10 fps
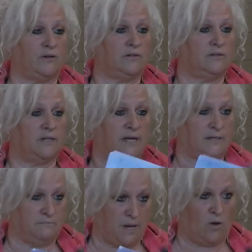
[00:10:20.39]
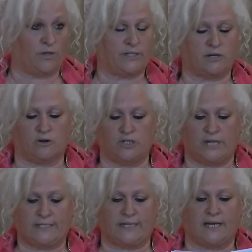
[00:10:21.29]
The kid's father
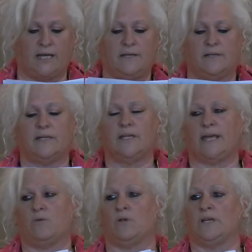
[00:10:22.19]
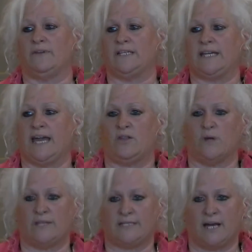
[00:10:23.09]
and my oldest daughter Jessica,
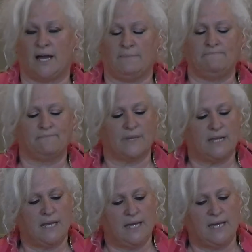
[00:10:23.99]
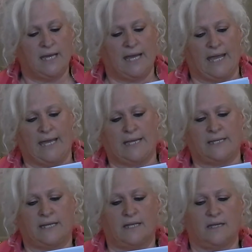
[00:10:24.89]
they were living together at the time,
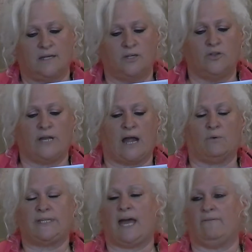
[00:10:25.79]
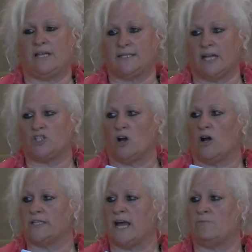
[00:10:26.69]
and knew that I
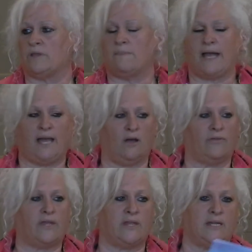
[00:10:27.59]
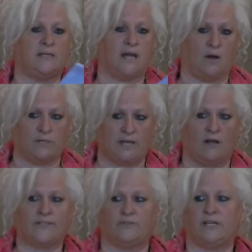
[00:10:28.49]
was having such a hard time with my
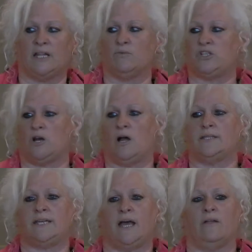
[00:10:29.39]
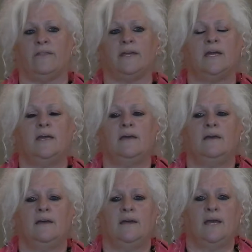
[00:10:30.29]
health, and then I was also dealing with
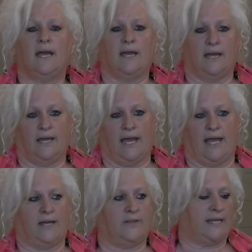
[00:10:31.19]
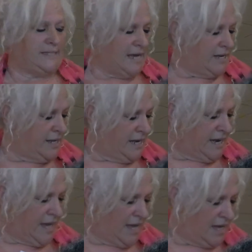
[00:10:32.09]
John's health.
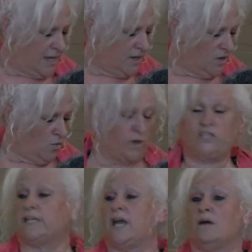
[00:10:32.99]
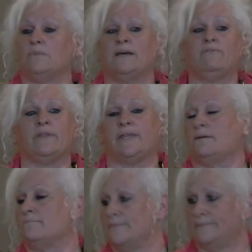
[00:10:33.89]
And they said that we
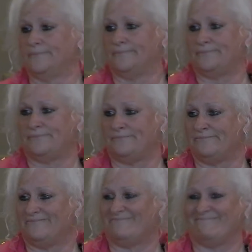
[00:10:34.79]
should come live with him.